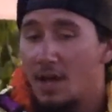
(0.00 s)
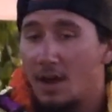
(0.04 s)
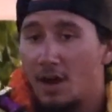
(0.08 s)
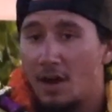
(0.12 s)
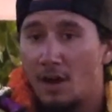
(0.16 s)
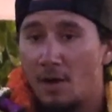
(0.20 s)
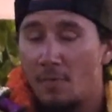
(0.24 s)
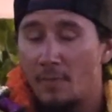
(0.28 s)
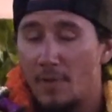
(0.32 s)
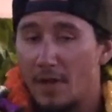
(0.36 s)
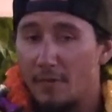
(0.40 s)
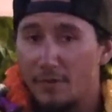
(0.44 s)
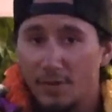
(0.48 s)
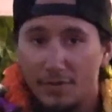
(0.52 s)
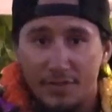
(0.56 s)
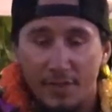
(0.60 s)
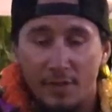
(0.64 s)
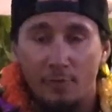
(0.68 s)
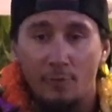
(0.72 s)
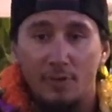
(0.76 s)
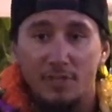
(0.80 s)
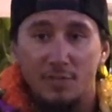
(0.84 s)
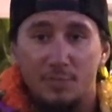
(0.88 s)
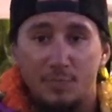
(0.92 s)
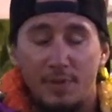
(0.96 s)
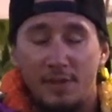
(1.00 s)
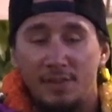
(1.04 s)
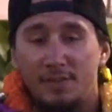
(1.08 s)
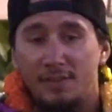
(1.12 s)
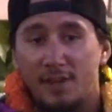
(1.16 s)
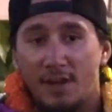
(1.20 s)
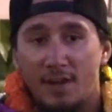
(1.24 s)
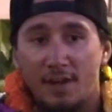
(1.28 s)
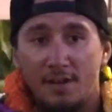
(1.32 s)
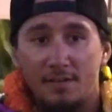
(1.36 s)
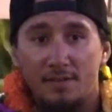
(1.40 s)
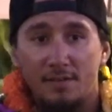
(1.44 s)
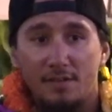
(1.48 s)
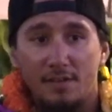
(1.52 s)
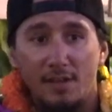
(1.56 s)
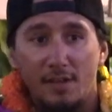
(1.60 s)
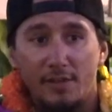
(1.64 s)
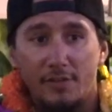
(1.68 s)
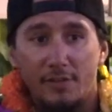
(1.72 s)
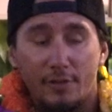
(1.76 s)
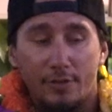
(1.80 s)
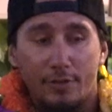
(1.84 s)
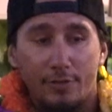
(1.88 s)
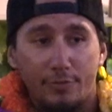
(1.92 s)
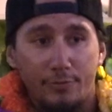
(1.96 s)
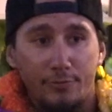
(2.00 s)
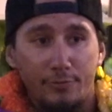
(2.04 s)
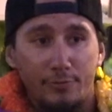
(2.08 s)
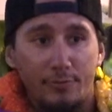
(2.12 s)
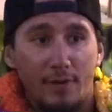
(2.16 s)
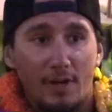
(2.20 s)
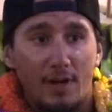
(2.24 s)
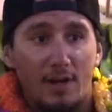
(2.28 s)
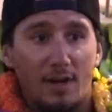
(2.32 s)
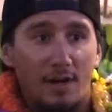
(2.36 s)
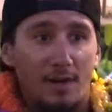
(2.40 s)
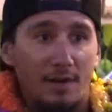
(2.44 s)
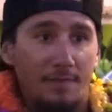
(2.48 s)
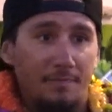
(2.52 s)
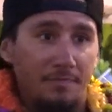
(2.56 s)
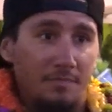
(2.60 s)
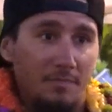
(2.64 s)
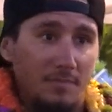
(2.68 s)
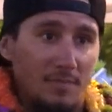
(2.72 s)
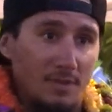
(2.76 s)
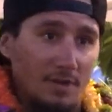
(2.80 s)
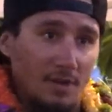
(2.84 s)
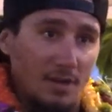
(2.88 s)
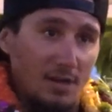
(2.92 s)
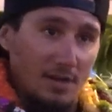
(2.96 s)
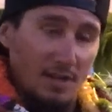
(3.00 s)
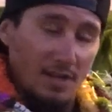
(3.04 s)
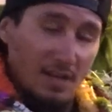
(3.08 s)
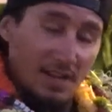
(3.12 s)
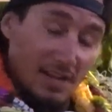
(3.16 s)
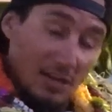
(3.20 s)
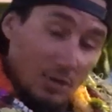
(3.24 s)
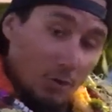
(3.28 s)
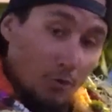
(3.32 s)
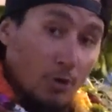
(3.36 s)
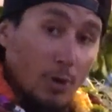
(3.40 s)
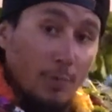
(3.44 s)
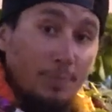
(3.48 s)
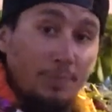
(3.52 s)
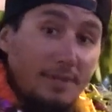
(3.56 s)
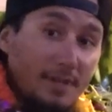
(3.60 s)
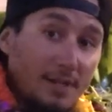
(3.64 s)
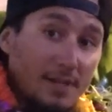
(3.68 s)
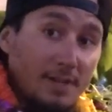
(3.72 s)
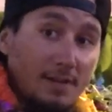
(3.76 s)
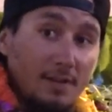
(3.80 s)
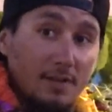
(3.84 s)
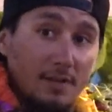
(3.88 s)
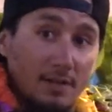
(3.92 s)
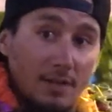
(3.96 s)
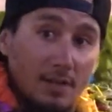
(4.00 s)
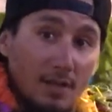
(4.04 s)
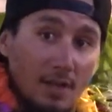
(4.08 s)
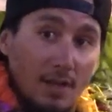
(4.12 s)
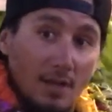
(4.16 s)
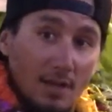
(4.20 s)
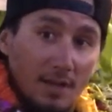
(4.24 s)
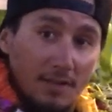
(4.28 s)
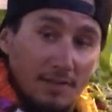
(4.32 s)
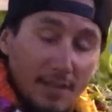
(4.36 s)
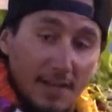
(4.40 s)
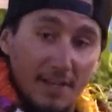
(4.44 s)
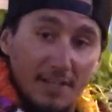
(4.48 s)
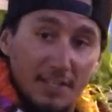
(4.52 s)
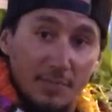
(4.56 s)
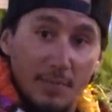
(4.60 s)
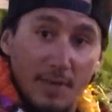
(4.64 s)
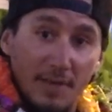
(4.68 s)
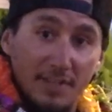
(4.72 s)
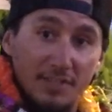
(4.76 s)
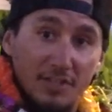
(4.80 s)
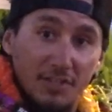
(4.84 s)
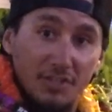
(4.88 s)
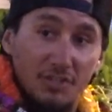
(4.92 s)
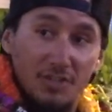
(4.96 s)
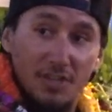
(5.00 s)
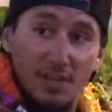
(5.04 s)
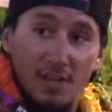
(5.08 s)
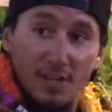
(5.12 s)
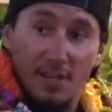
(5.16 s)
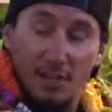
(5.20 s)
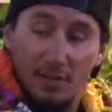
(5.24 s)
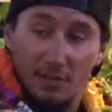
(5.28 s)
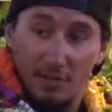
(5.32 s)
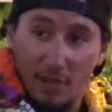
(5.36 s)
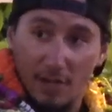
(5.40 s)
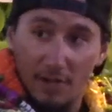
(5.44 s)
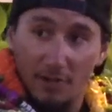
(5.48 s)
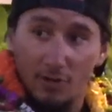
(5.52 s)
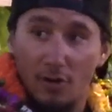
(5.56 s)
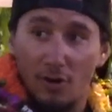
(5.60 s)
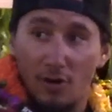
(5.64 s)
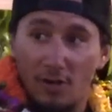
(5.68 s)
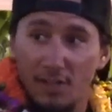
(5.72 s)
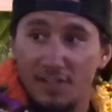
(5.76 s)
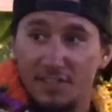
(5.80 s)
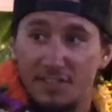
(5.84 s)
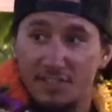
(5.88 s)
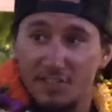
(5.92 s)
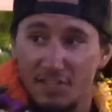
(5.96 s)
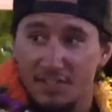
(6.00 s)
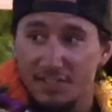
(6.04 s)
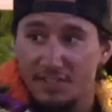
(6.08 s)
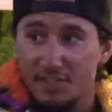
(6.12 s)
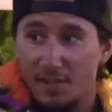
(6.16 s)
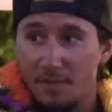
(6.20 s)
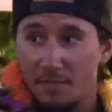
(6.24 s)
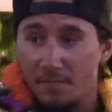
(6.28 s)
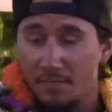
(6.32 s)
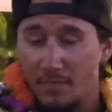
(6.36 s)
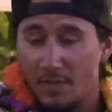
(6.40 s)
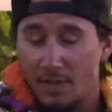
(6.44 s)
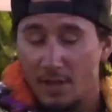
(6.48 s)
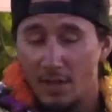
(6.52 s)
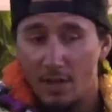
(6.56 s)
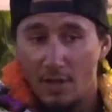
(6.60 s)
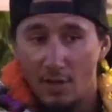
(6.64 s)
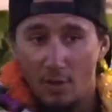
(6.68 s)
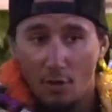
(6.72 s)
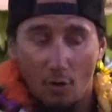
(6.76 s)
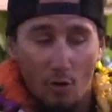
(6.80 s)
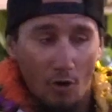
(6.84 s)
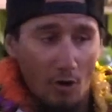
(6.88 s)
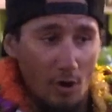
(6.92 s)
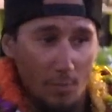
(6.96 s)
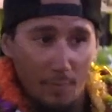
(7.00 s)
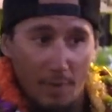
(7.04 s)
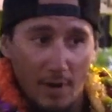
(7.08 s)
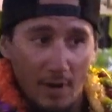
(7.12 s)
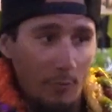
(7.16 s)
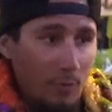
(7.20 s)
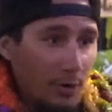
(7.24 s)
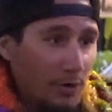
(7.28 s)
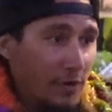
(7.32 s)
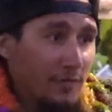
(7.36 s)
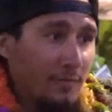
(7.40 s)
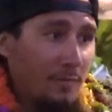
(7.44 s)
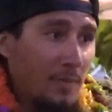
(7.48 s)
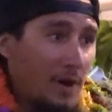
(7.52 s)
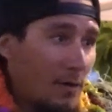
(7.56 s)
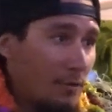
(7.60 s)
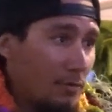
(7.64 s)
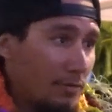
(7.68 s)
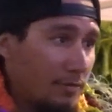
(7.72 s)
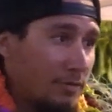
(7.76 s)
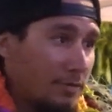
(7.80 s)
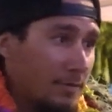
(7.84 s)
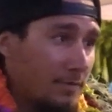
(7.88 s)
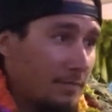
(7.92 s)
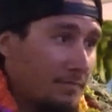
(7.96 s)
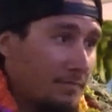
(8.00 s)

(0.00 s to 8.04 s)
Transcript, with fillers: Um, everything was being done either through um, an encrypted text messaging and, and calling system or by word of mouth.